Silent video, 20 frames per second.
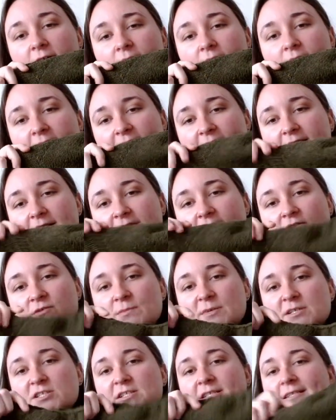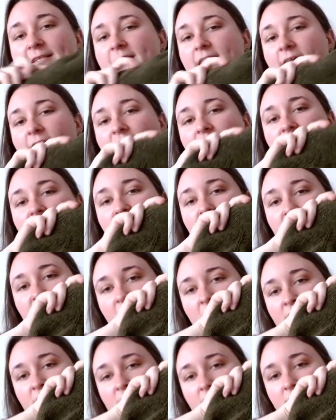Yeah, there's not much to see, like, at the
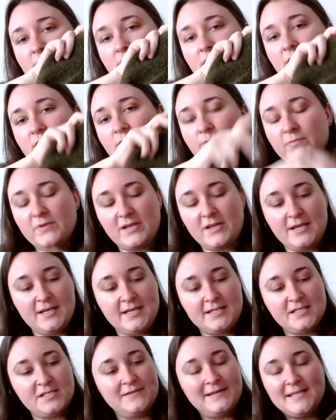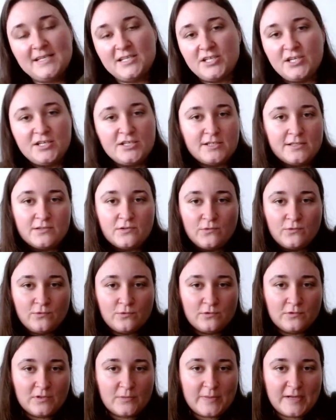front, but it is literally just
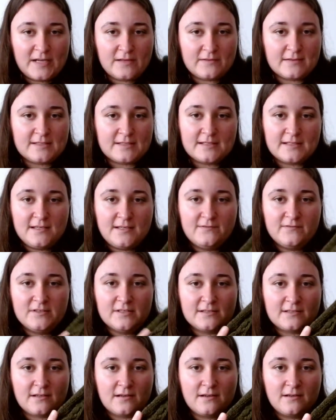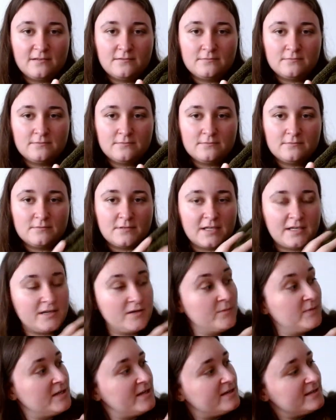all about the sleeve design.
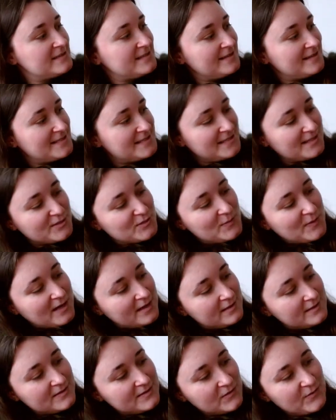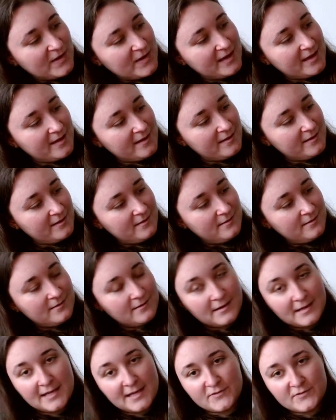And you can see the stitch markers are where
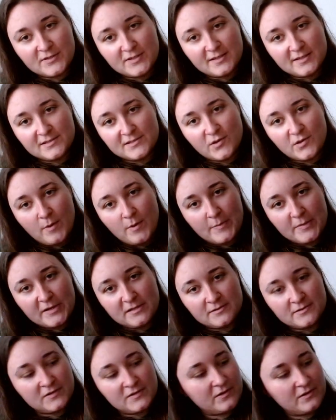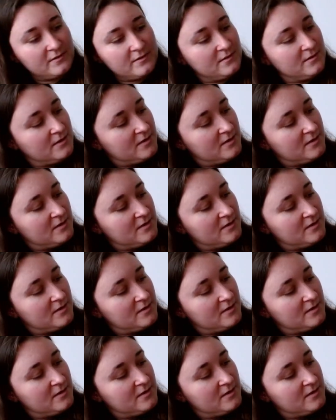I have to then sew my buttons on.